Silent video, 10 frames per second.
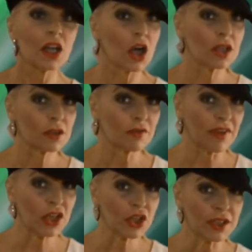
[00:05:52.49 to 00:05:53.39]

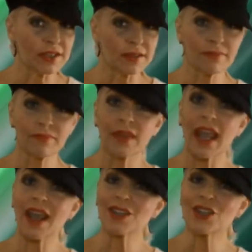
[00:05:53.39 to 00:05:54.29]
conservationism,
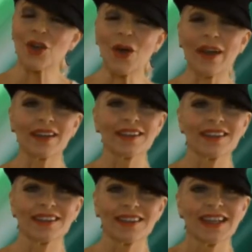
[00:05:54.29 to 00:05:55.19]
and joy.
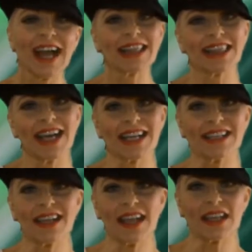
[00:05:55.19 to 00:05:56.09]

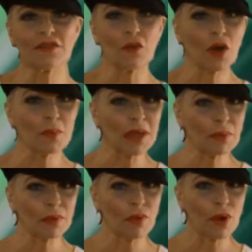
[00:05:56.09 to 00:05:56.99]
Lucky days for
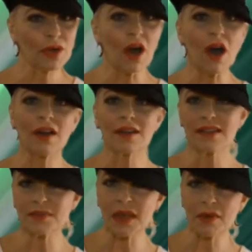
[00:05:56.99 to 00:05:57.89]
people born on
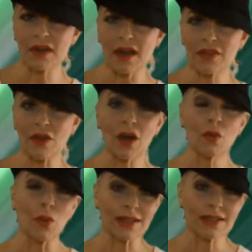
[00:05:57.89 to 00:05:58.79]
September 9th are
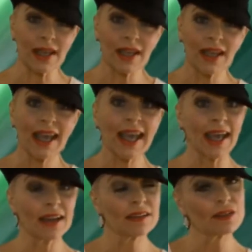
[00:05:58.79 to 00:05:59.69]
Wednesday
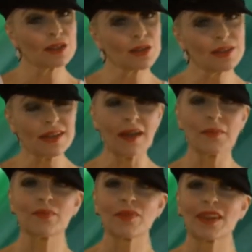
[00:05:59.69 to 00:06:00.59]
and
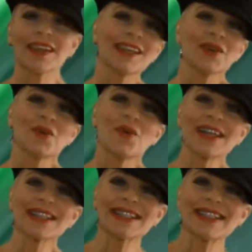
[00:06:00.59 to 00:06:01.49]
Tuesday.
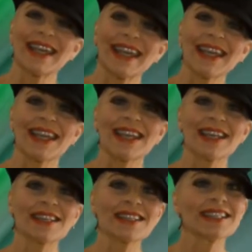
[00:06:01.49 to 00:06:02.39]
Wednesday
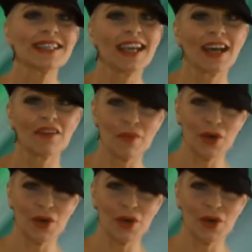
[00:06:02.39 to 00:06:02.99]
is the day of